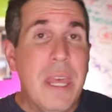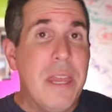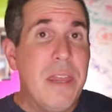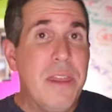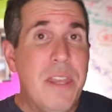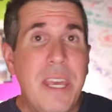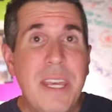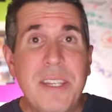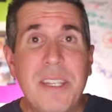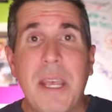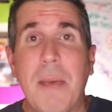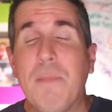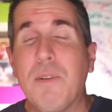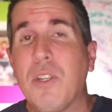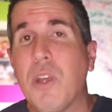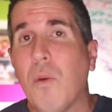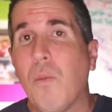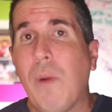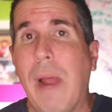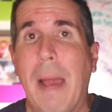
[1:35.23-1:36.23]
This
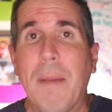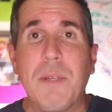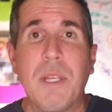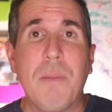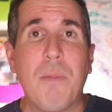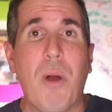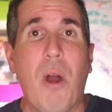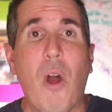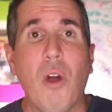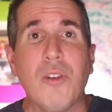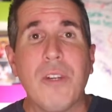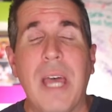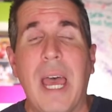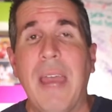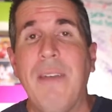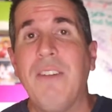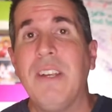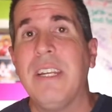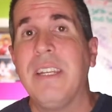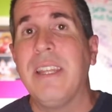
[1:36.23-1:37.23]
episode wraps up our
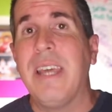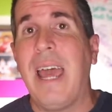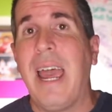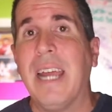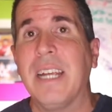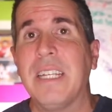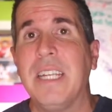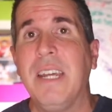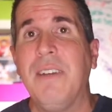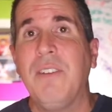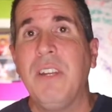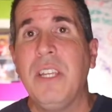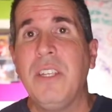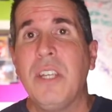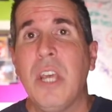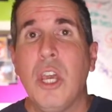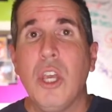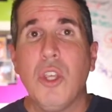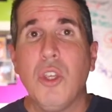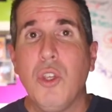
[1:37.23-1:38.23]
dive into the activities
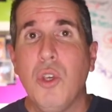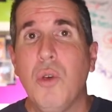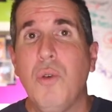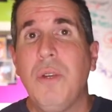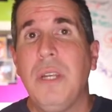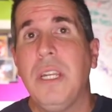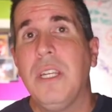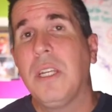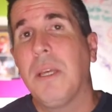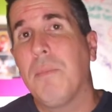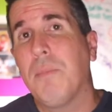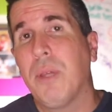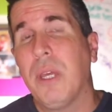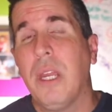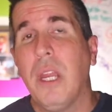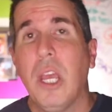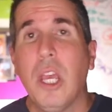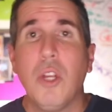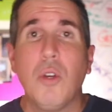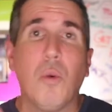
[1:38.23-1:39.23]
you need to
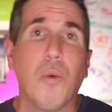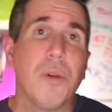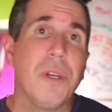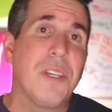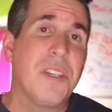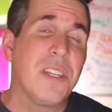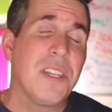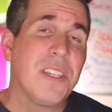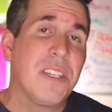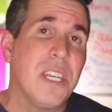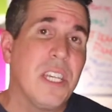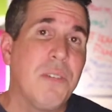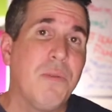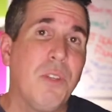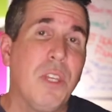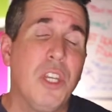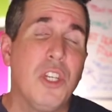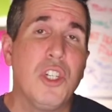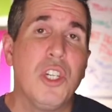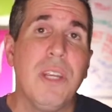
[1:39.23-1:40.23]
complete in order to
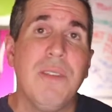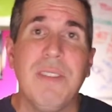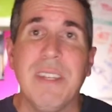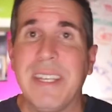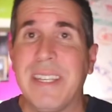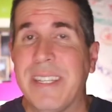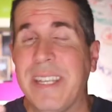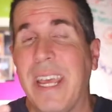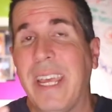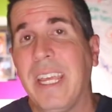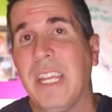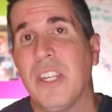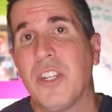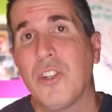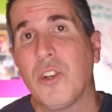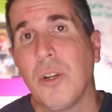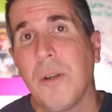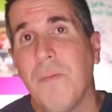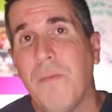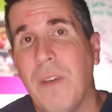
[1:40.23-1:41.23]
successfully achieve the second
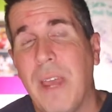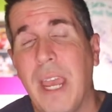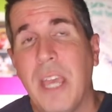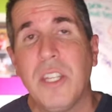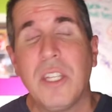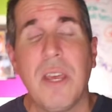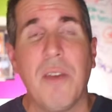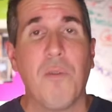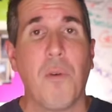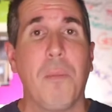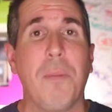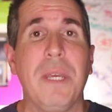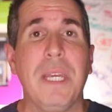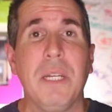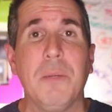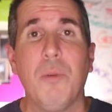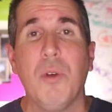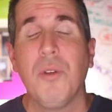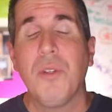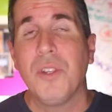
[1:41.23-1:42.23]
startup phase of
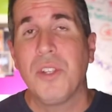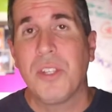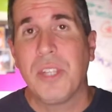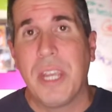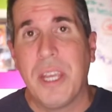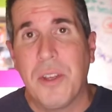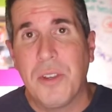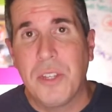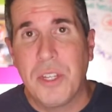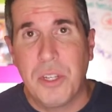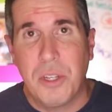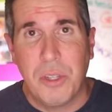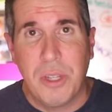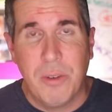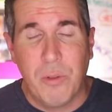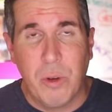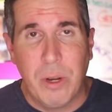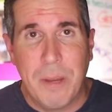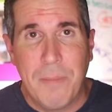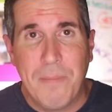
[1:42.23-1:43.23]
repeatable sales and
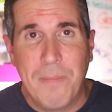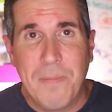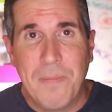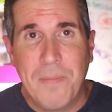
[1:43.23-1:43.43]
delivery.